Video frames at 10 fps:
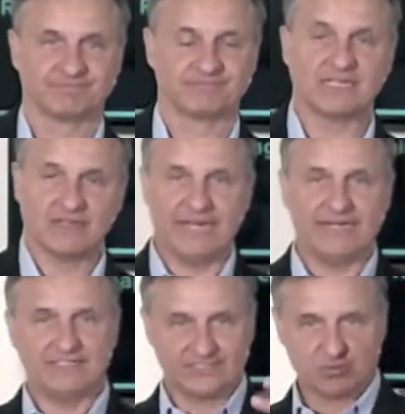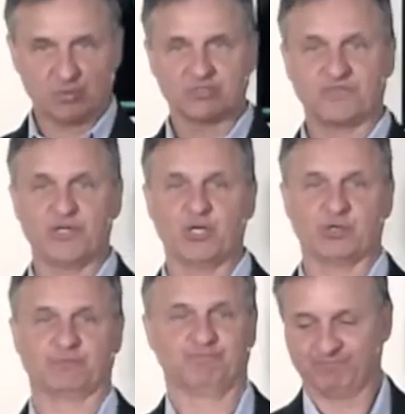And ladies, this one's for
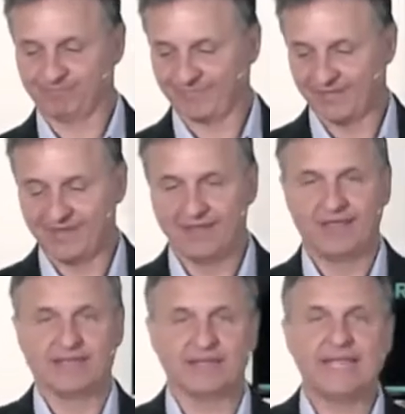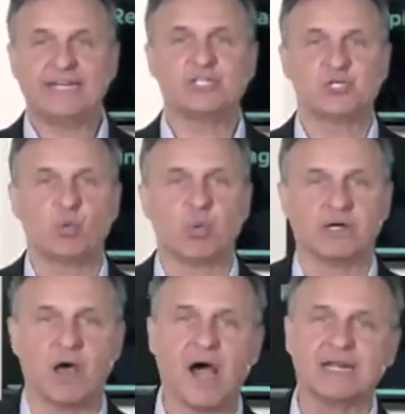you. Ladies, you are
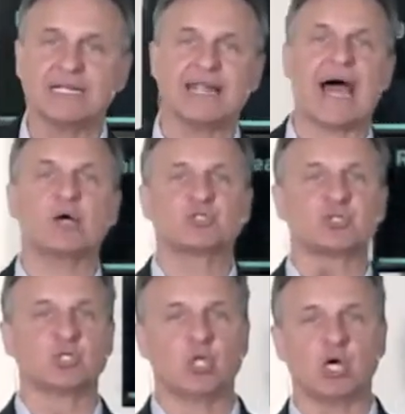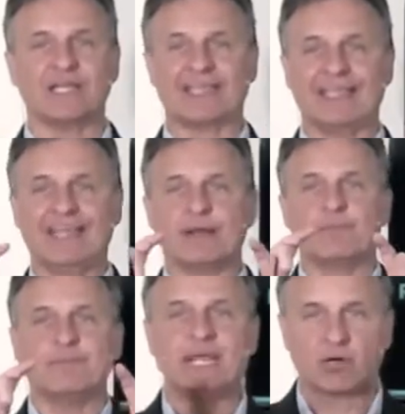not allowed to look in a
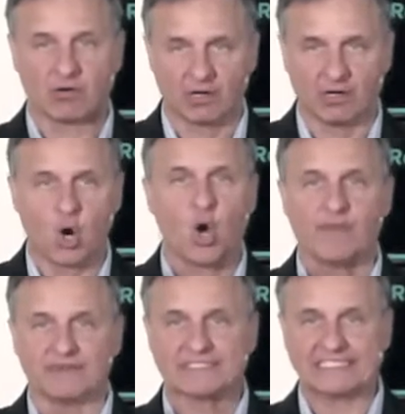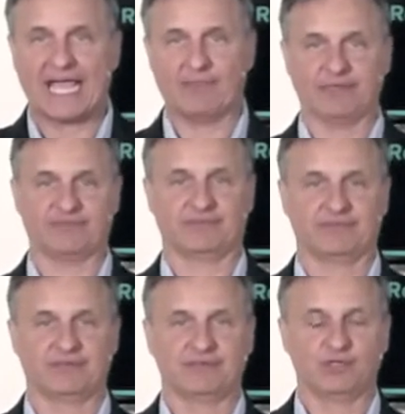mirror on the Sabbath.
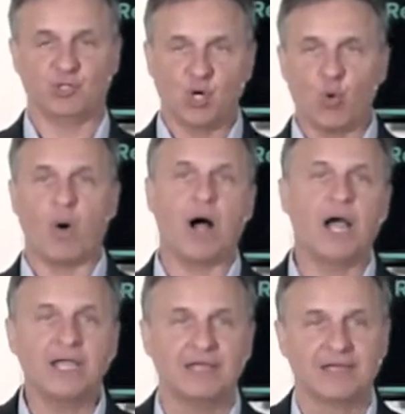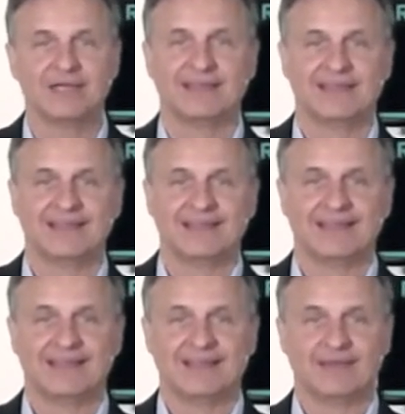You know why?
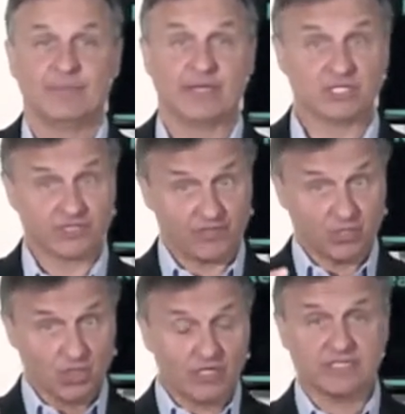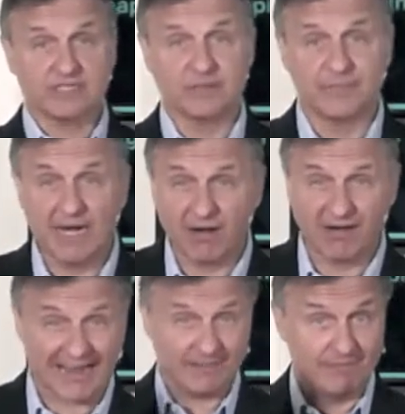Because if you looked in the
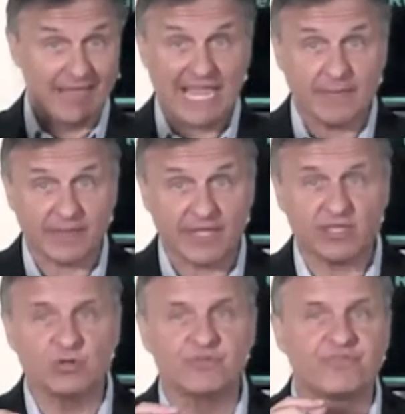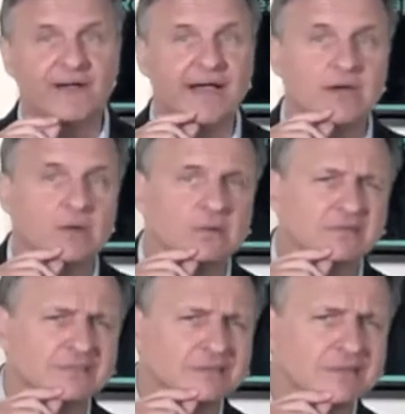mirror and maybe you found